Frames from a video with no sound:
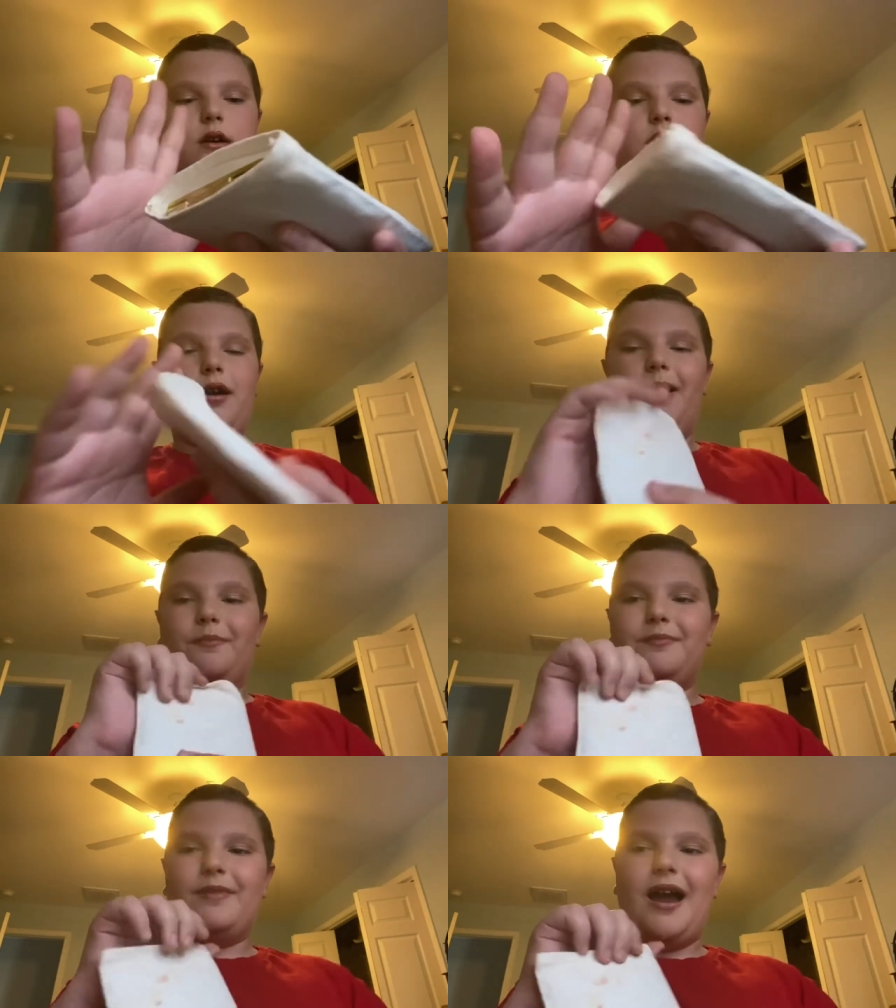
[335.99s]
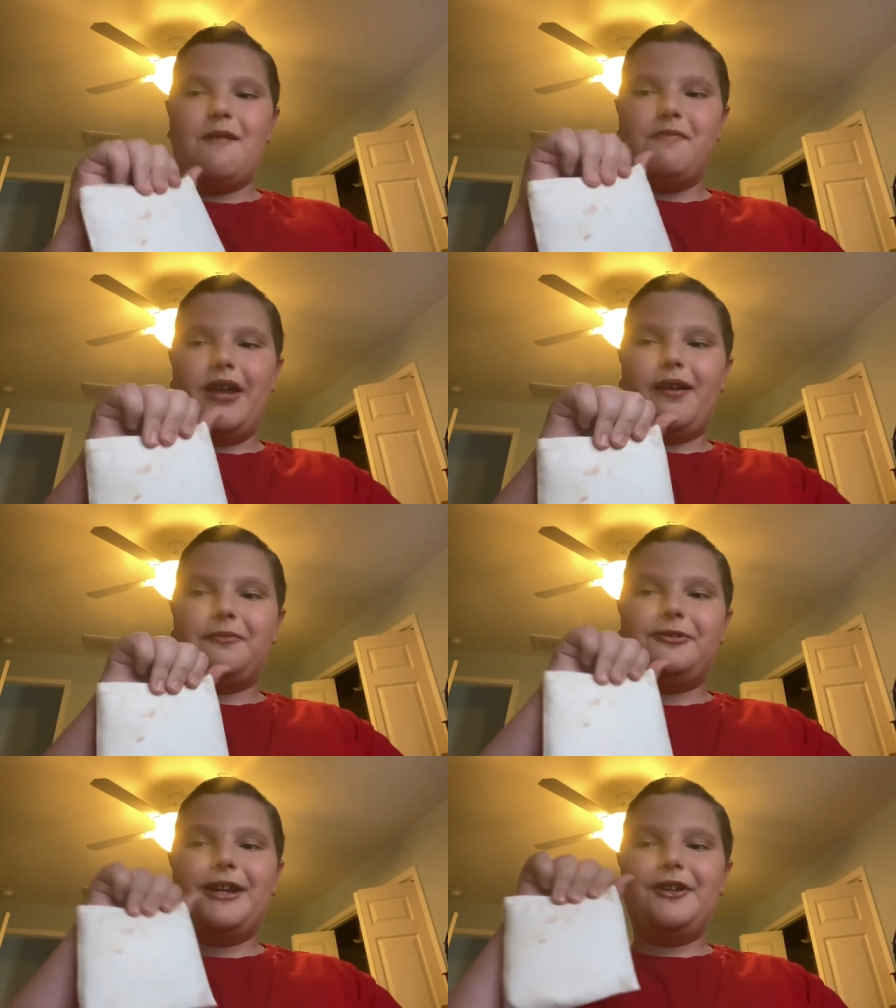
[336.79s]
Um, I have makeup
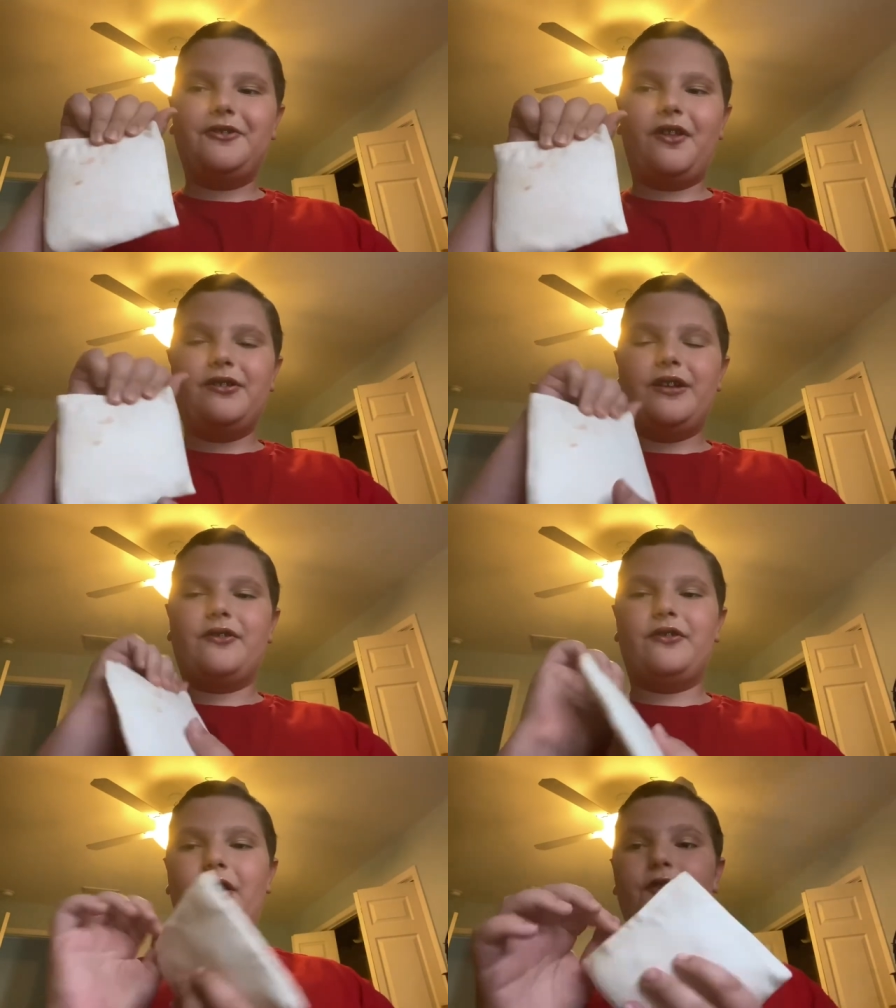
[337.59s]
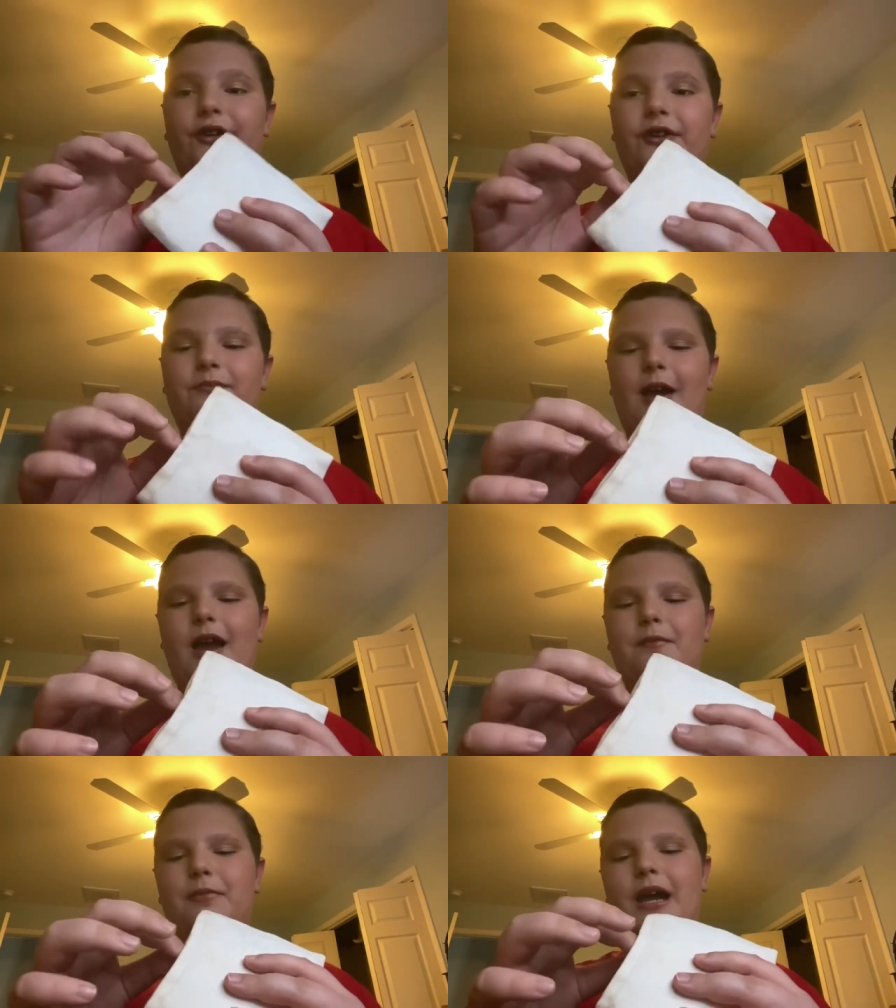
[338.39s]
stains on the, on the dust
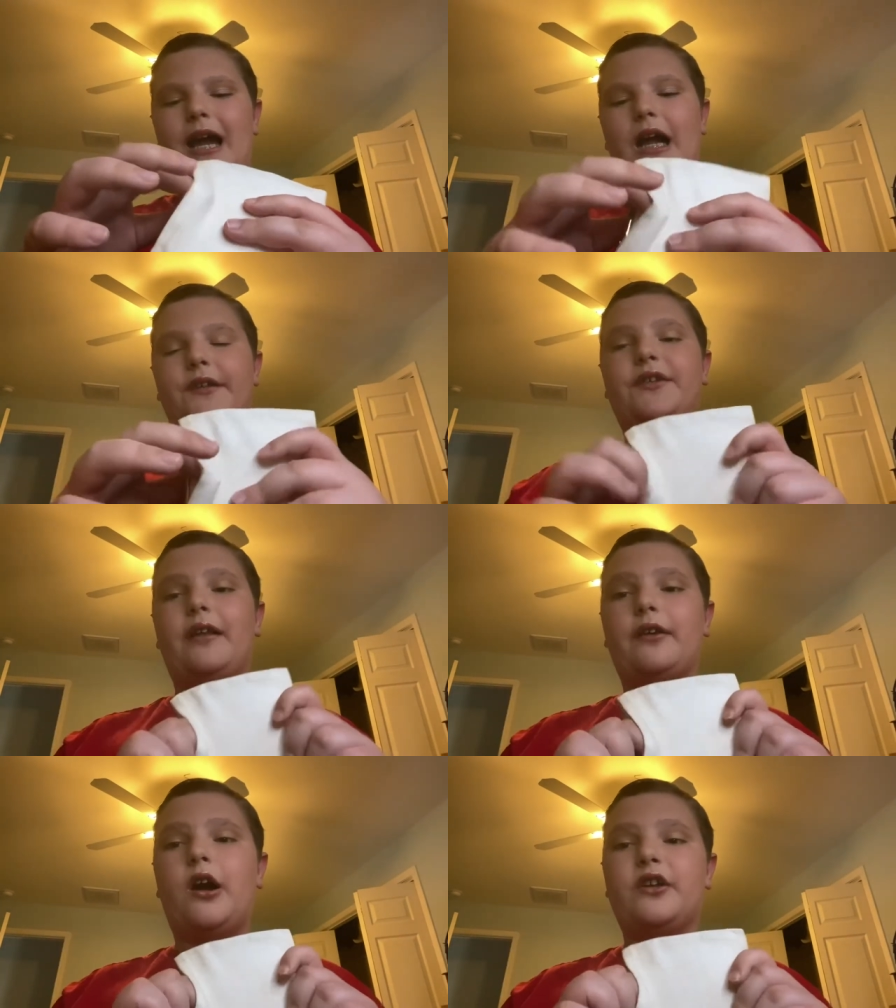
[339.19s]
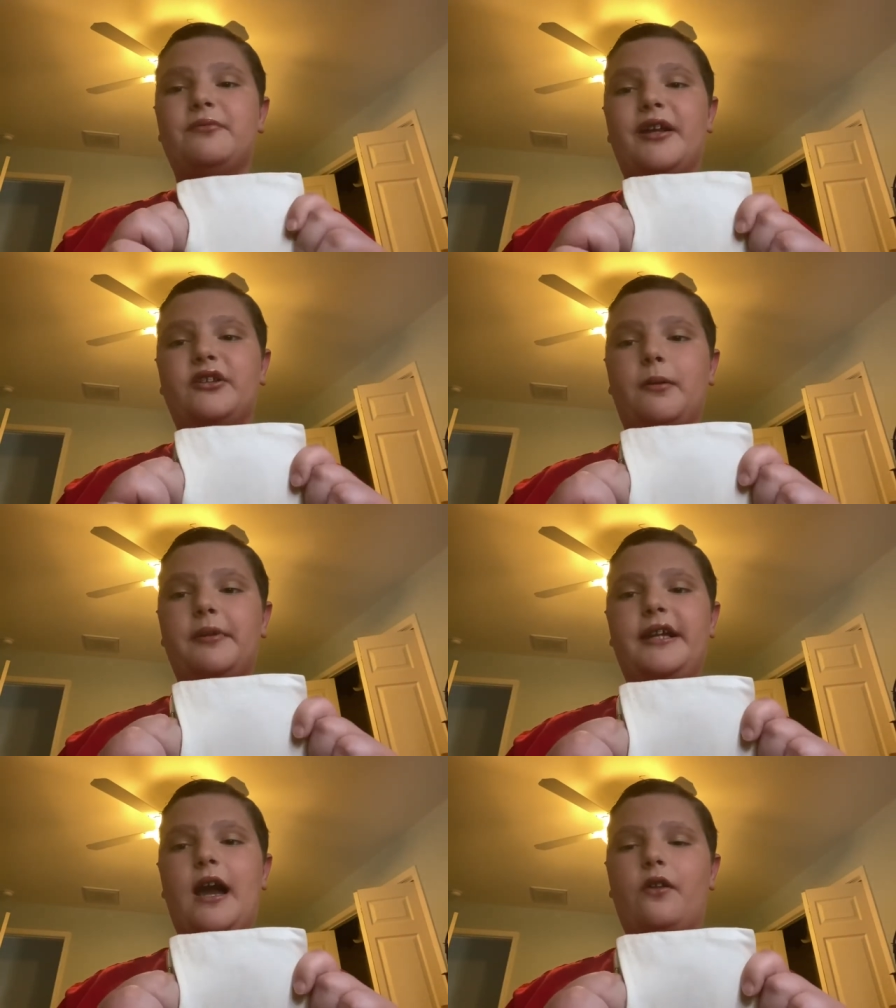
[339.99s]
bag. But I got this at the cosmetics
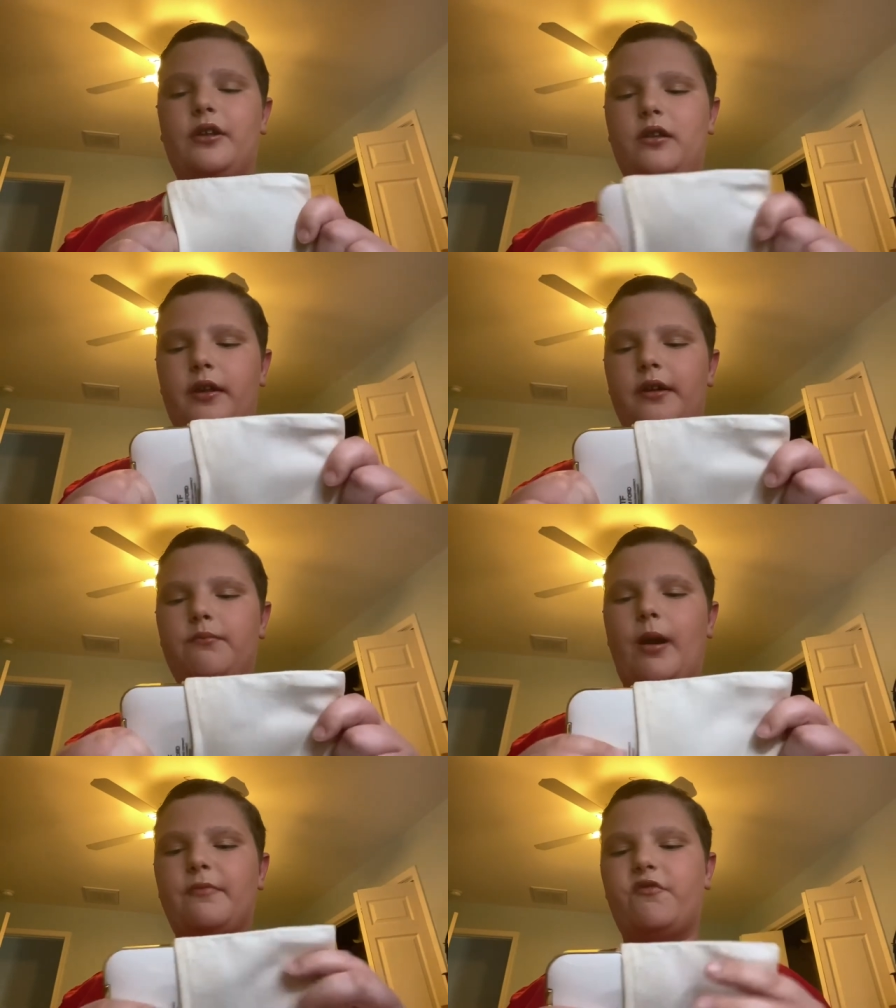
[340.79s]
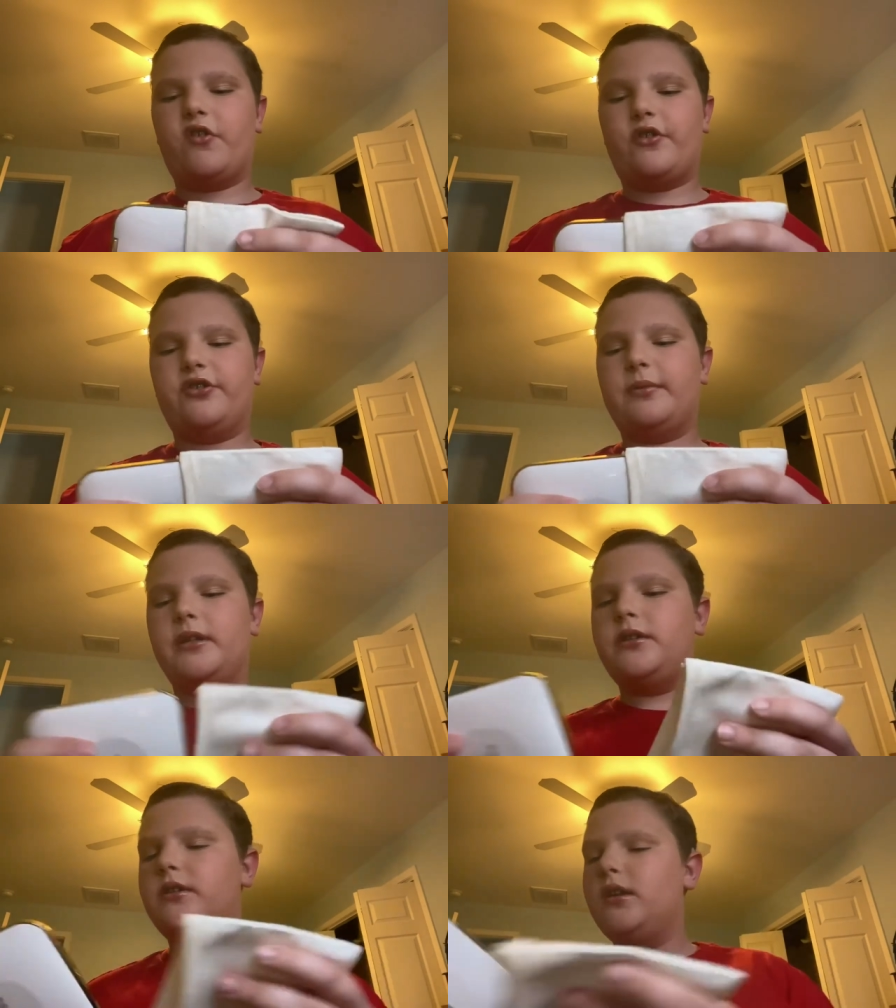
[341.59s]
company outlet, like, right before
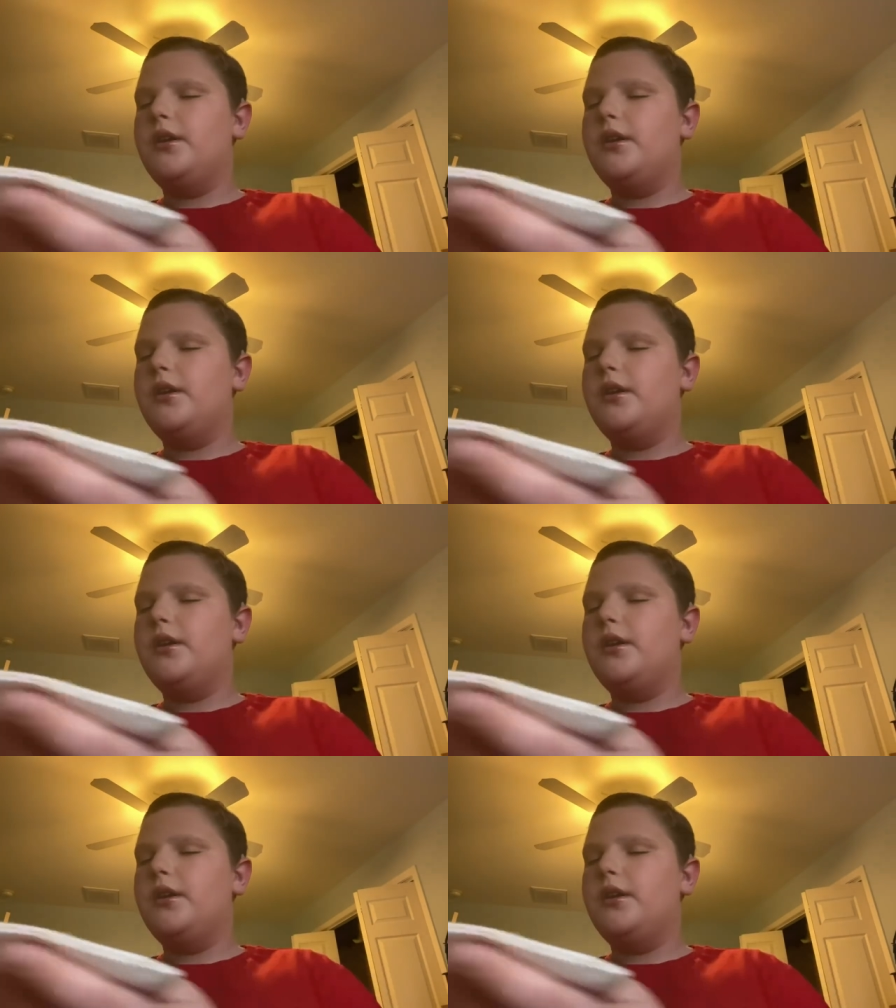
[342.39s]
Christmas.